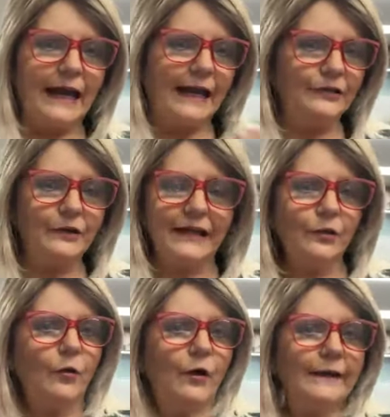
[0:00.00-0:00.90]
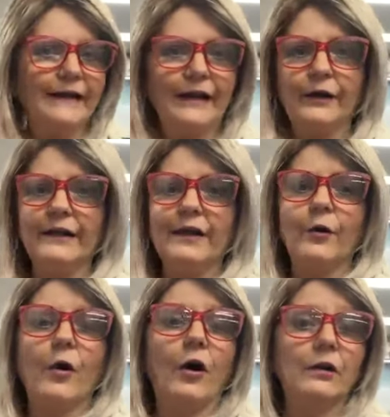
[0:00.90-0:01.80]
And you can go on there, and
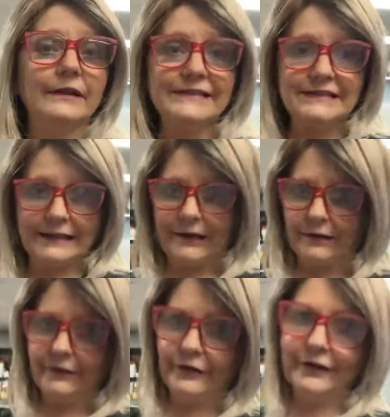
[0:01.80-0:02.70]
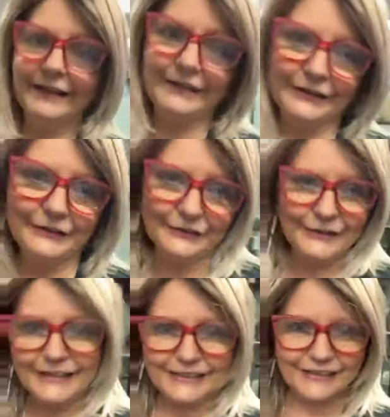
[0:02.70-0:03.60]
they're all listed there, and they're not getting
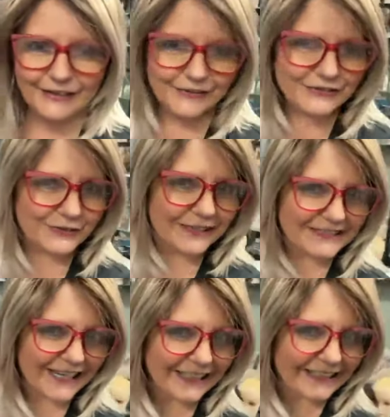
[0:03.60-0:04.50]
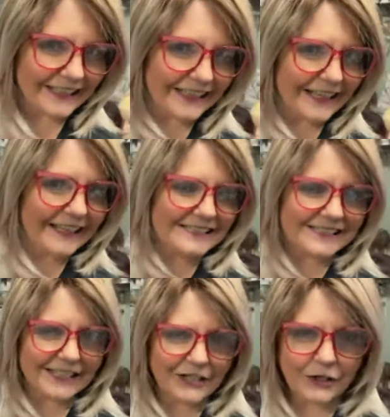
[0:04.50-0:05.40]
deleted there. So that's kind of the nice
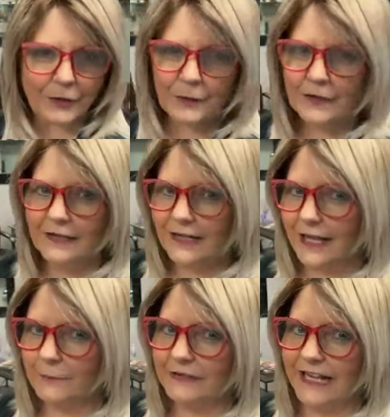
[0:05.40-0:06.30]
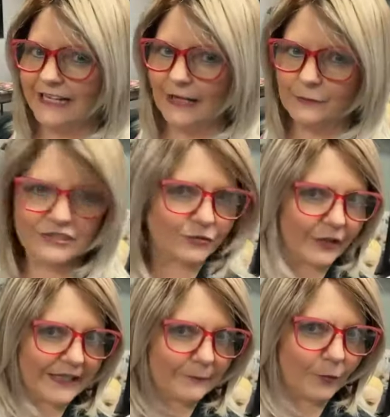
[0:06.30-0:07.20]
thing, you know. I'm glad I was
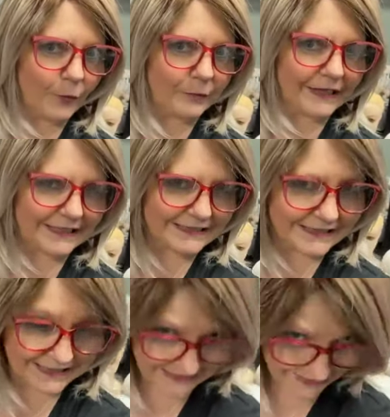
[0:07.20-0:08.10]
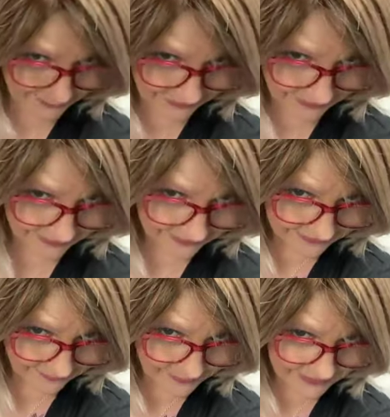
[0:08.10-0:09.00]
running both places, because that'd
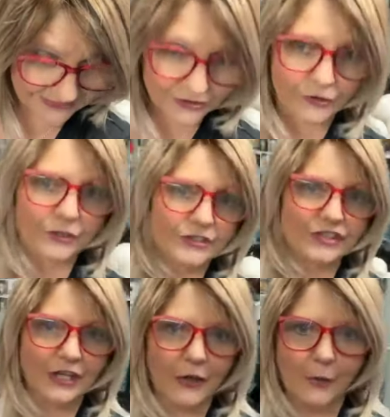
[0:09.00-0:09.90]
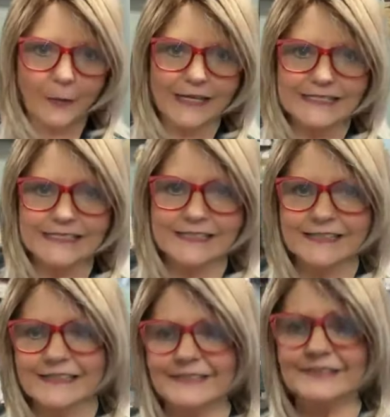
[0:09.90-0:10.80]
be discouraging otherwise.
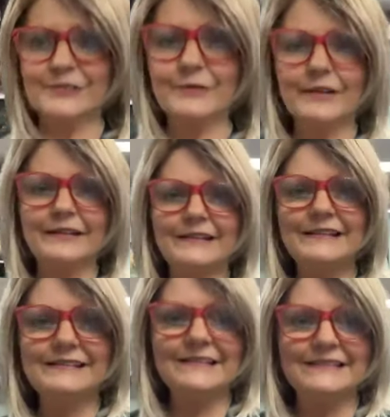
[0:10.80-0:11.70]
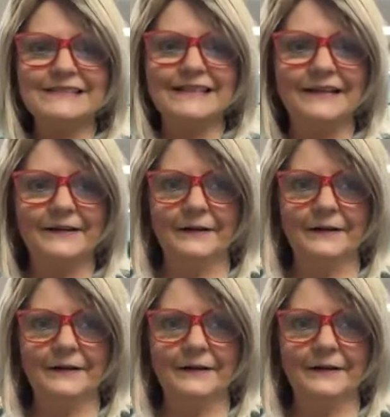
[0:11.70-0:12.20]
So this is...